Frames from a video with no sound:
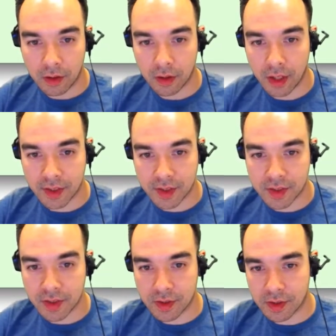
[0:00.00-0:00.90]

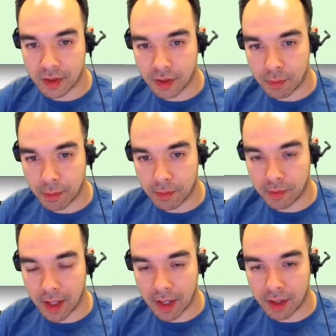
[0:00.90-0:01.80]
let's
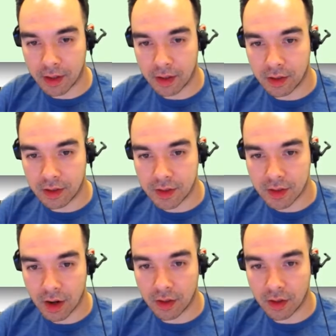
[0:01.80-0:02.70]
get it
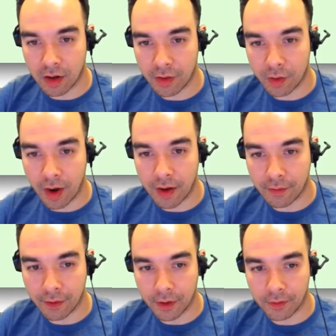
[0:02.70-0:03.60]
started on the right
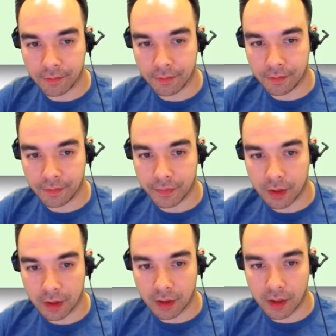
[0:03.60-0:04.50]
foot
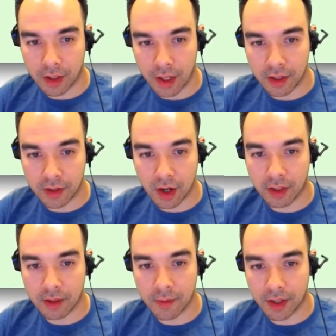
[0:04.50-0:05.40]
and
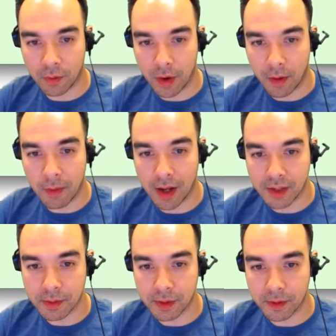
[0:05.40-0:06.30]
document where
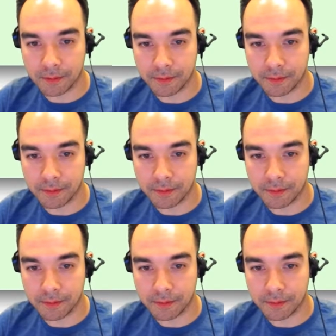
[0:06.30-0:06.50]
possible.